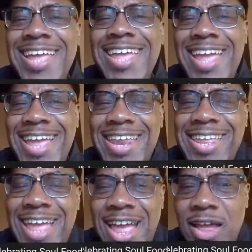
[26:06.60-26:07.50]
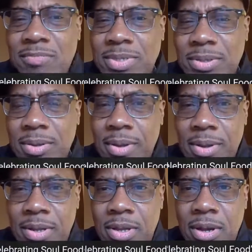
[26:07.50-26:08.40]
candy yams,
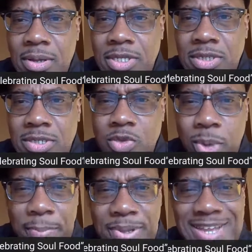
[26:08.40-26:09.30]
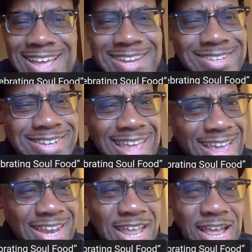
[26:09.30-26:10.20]
sweet potatoes,
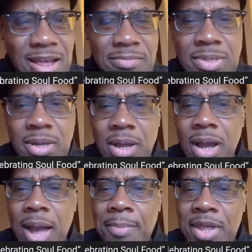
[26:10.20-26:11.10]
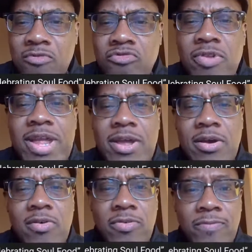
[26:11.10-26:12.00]
candy yams. I mean,
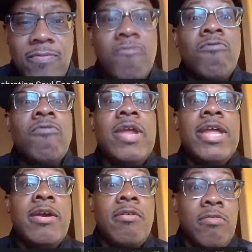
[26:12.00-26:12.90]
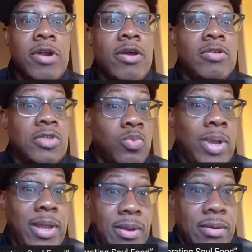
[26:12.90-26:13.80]
real
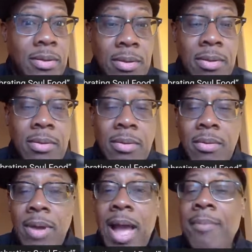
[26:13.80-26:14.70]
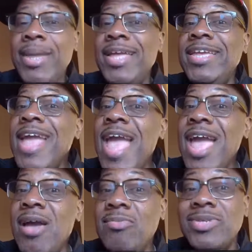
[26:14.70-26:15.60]
sweet. I mean,
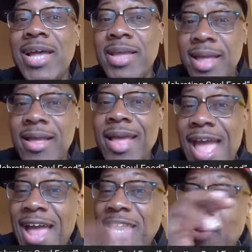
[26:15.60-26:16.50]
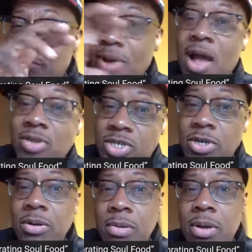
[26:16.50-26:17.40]
yams like had that brown
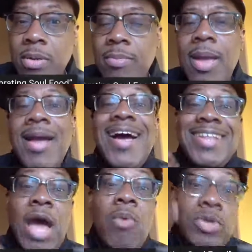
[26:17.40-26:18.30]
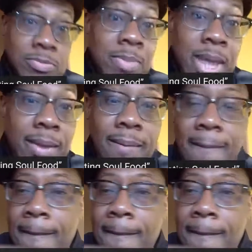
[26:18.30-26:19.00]
sugar on them. That was me.